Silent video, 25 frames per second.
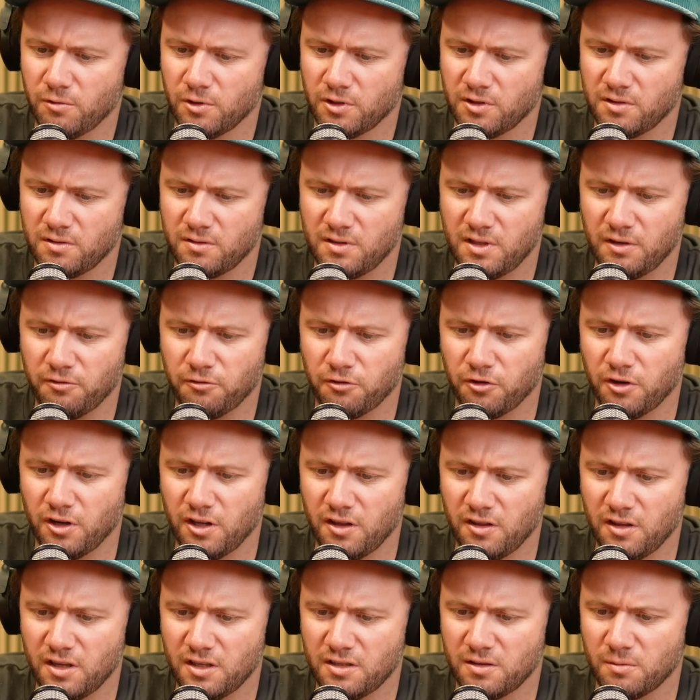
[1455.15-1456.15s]
What's different
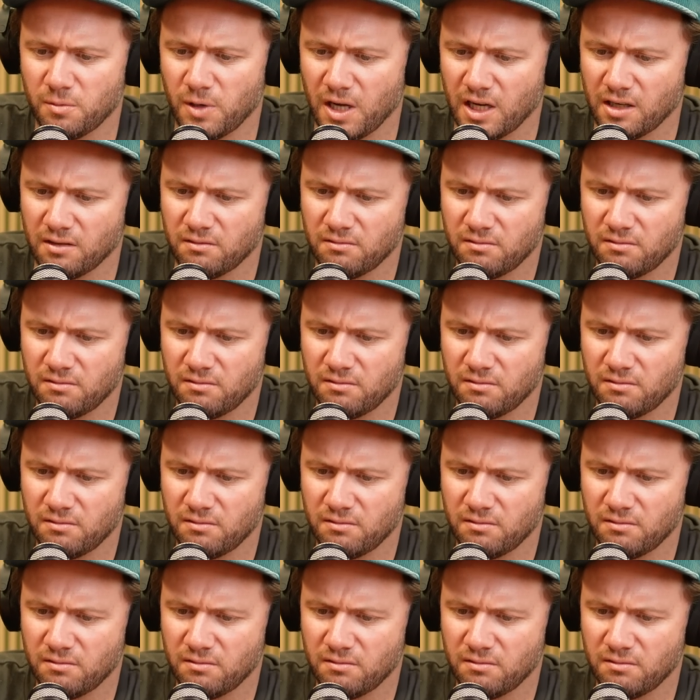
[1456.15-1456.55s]
in this one?